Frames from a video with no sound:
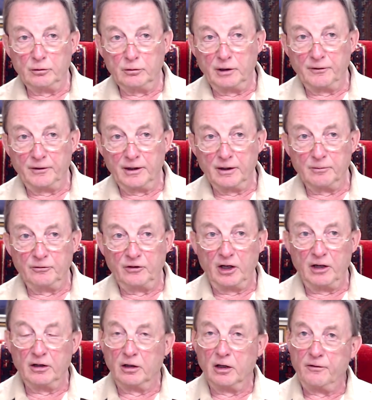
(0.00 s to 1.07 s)
giving them
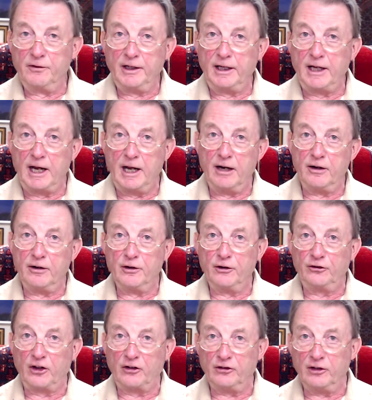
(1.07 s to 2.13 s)
tender loving care and
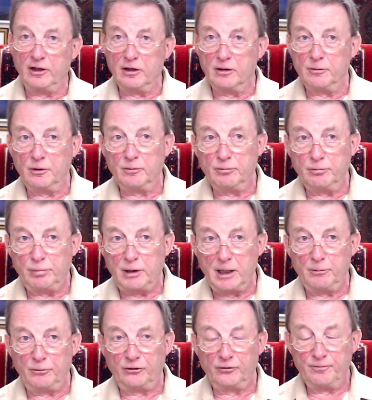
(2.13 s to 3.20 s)
assessing them and
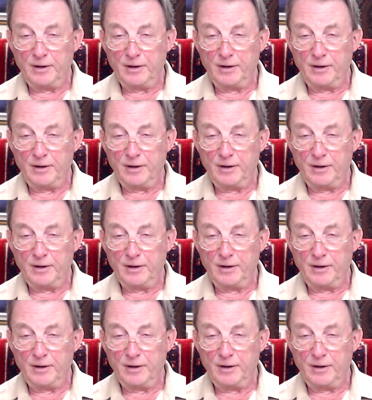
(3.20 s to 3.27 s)
perhaps